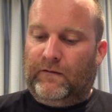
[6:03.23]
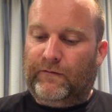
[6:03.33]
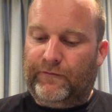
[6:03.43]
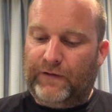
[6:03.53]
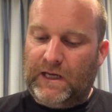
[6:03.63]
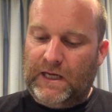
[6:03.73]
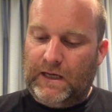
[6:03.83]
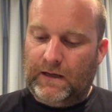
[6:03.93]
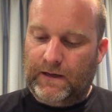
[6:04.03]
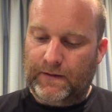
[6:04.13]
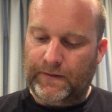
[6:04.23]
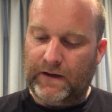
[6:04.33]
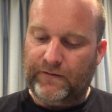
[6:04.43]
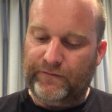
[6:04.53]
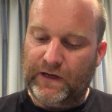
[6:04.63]

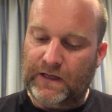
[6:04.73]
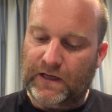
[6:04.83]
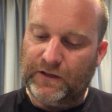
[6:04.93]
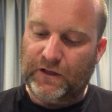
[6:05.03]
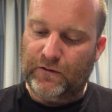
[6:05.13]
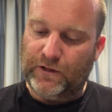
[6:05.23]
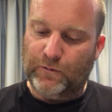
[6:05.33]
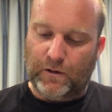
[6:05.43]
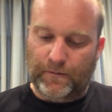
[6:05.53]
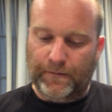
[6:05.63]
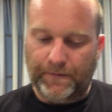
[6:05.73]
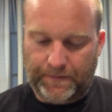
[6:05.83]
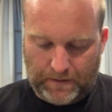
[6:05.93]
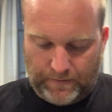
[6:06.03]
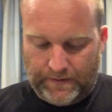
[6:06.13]
that V that I showed you
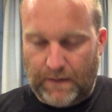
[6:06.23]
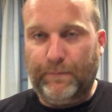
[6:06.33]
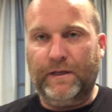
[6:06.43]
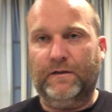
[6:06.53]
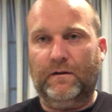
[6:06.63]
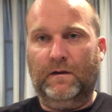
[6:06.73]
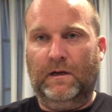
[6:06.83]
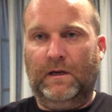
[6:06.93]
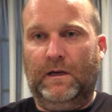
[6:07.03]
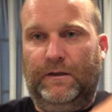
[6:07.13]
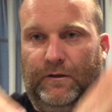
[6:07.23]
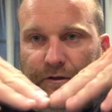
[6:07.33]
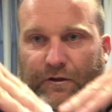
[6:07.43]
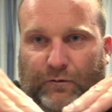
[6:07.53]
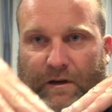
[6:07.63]
on that picture is
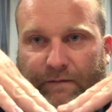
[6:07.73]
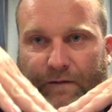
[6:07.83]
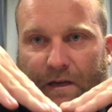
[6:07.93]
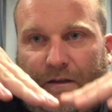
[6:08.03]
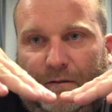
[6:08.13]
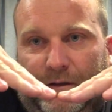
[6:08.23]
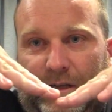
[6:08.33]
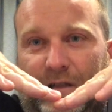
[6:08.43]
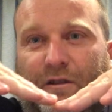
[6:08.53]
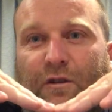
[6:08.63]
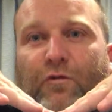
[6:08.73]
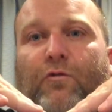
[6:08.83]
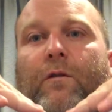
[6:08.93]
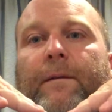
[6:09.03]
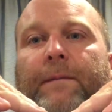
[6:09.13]
just a straight V, so it's like
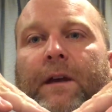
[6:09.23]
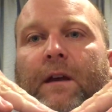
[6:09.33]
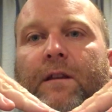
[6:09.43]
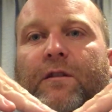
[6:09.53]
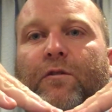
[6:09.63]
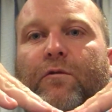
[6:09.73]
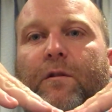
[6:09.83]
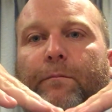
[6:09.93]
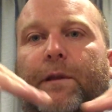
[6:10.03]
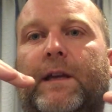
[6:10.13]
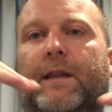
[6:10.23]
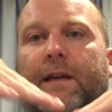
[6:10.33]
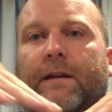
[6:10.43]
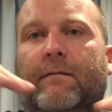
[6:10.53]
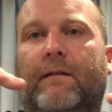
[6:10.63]
two
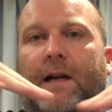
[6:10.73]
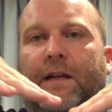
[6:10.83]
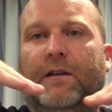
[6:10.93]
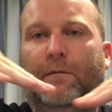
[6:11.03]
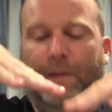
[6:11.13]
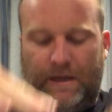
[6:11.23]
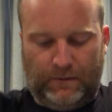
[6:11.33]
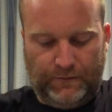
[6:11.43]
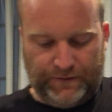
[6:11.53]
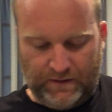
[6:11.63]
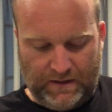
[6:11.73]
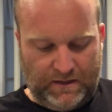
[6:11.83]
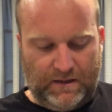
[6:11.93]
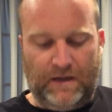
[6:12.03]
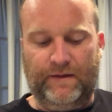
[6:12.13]
completely angular panels,
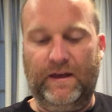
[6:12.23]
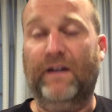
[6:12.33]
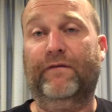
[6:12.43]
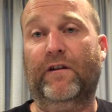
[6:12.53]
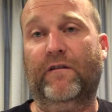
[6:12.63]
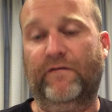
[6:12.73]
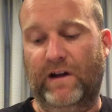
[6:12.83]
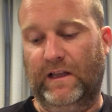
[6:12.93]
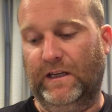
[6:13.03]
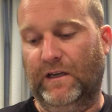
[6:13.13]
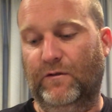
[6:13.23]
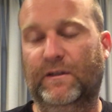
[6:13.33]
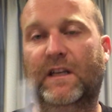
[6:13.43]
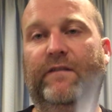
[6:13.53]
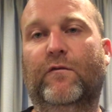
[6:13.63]
and they're very rarely
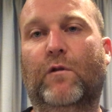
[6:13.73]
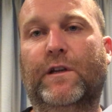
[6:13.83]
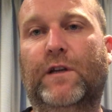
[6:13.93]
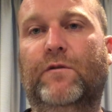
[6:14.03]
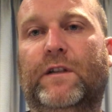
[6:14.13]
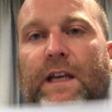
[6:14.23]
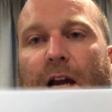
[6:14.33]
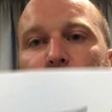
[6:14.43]
used either. What usually